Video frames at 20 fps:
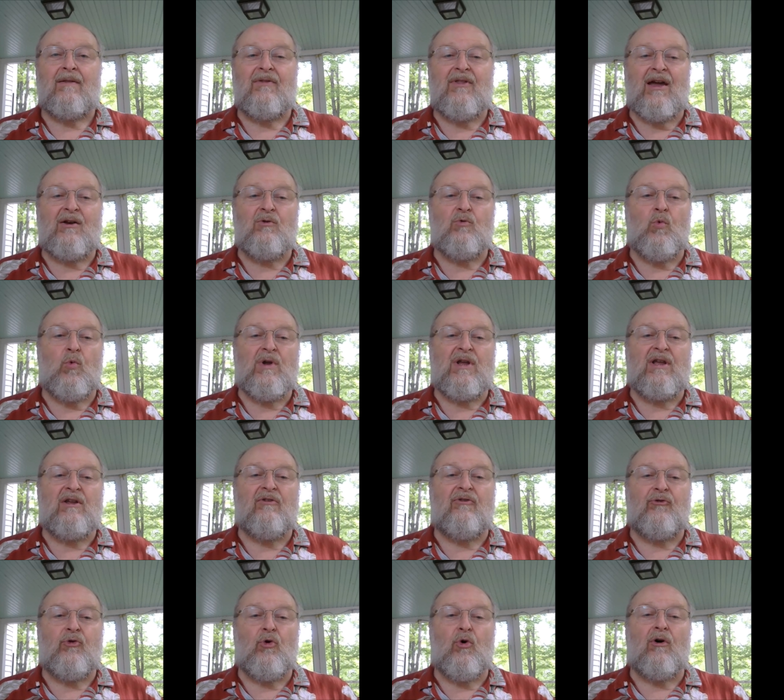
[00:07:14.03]
then we
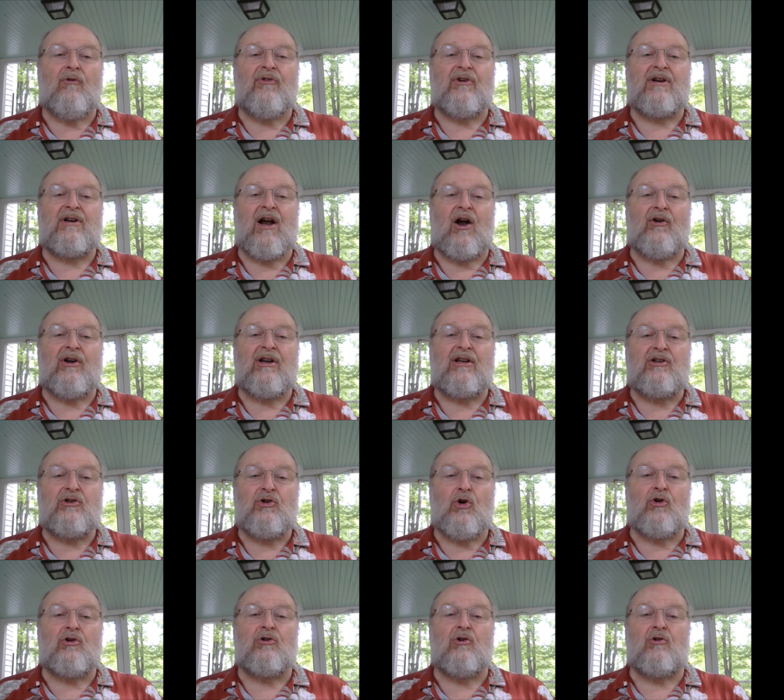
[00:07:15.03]
forfeit our
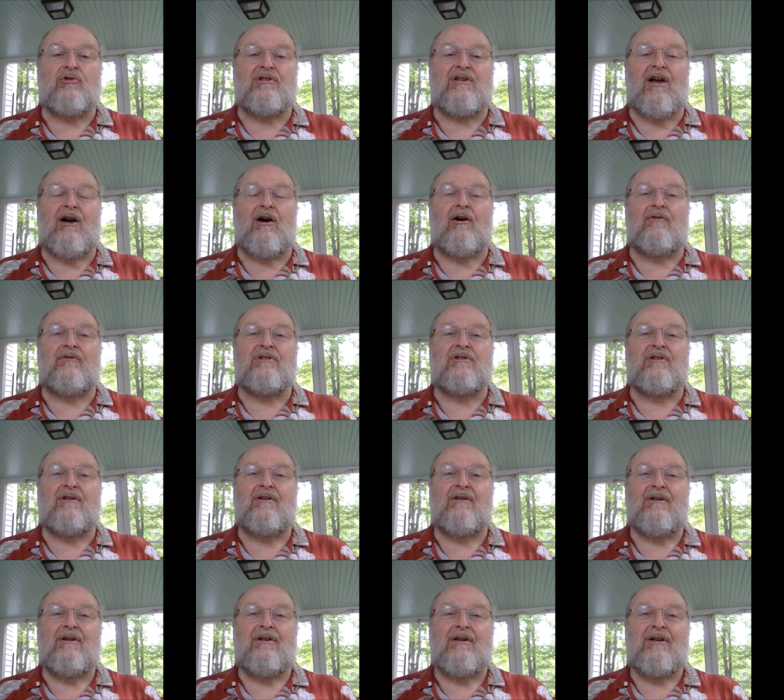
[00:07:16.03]
eternal selves.
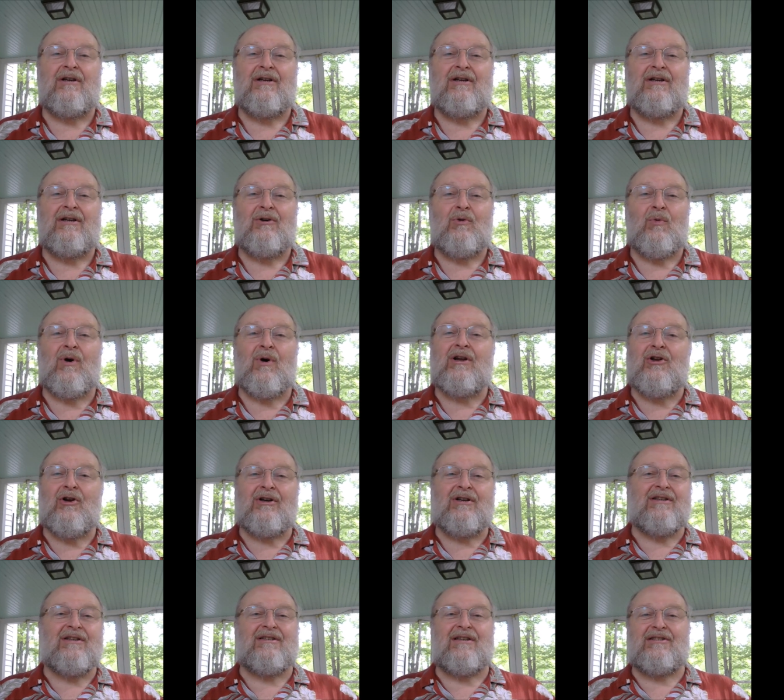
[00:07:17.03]
What
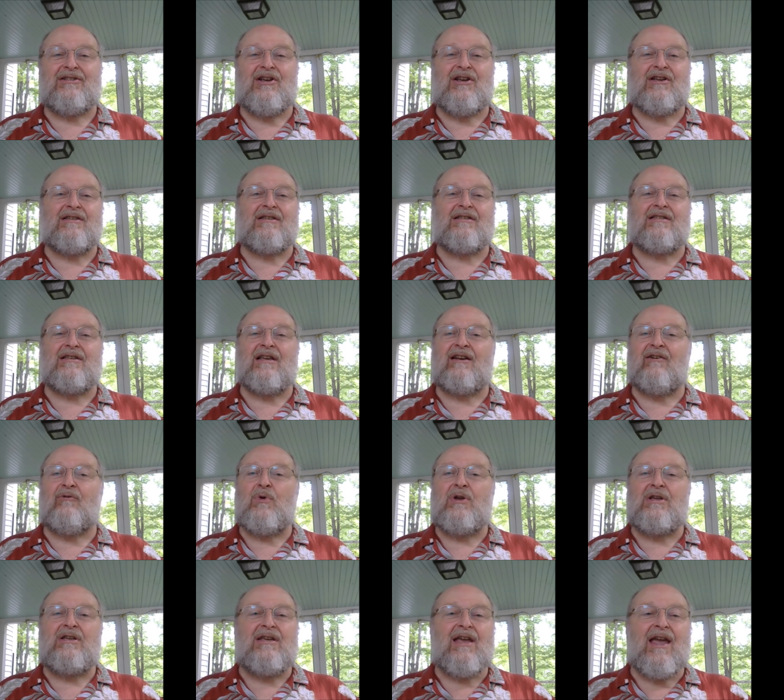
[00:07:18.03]
good is it, Jesus said,
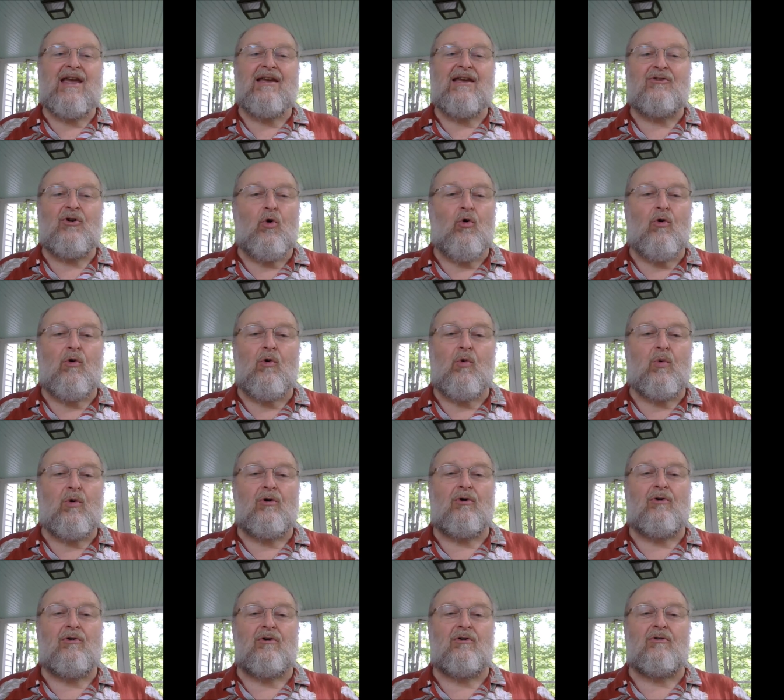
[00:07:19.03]
if we gain the whole
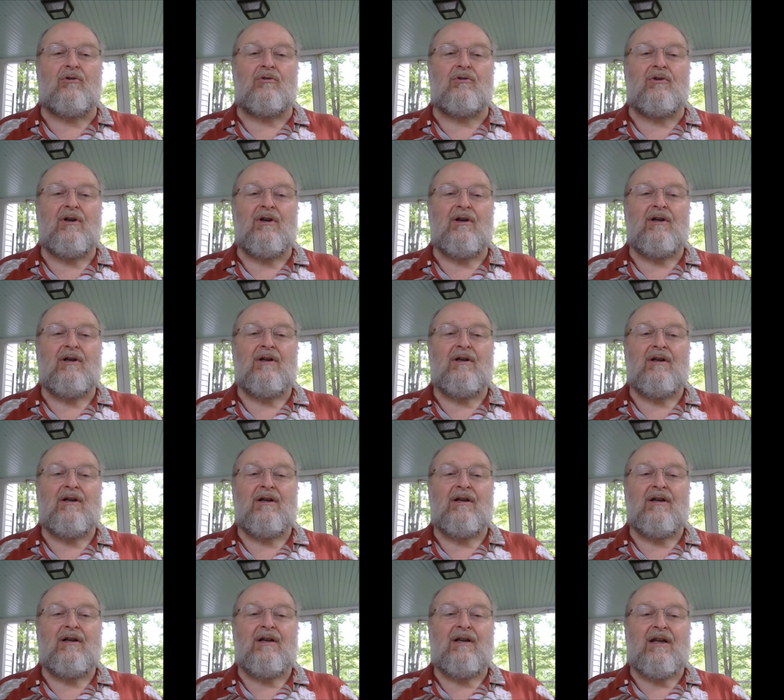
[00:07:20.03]
world
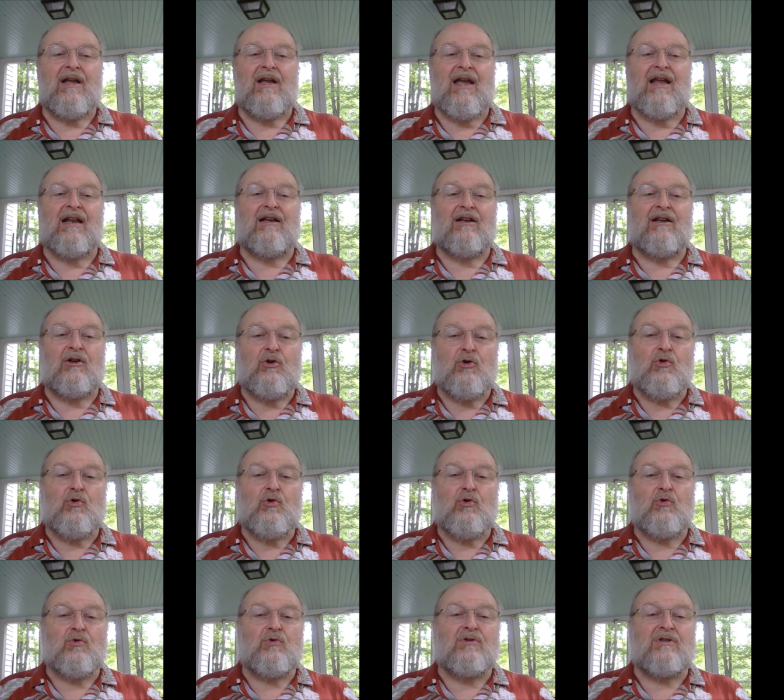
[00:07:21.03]
and
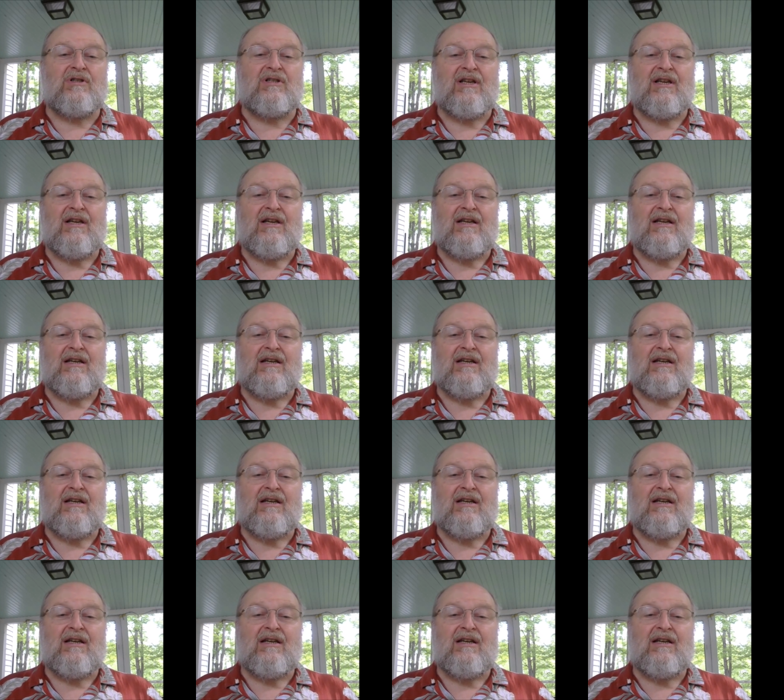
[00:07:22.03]
lose